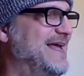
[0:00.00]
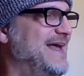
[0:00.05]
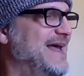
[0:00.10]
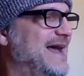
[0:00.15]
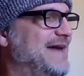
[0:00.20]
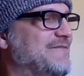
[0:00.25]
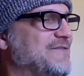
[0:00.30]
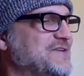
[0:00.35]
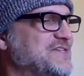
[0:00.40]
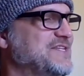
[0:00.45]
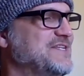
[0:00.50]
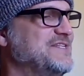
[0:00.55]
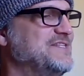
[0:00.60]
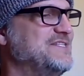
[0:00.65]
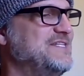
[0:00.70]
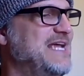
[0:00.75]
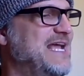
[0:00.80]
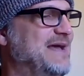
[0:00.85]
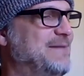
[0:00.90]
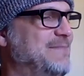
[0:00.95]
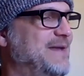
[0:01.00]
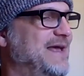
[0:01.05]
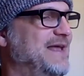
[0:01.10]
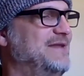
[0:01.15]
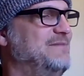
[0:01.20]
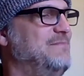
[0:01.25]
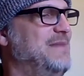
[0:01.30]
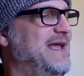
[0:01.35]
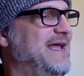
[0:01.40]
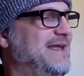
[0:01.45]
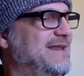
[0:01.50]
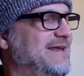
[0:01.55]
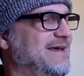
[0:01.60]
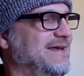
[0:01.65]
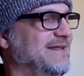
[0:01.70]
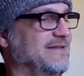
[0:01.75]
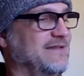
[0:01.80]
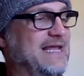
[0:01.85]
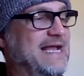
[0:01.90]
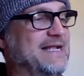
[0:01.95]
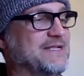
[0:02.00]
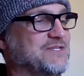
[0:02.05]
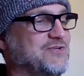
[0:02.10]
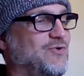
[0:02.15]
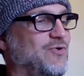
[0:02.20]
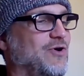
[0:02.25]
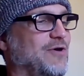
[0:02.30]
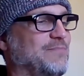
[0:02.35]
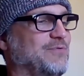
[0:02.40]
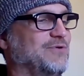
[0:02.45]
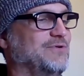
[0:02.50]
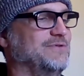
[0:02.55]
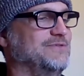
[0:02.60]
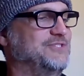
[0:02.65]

Ever since Sam had made Lance Corporal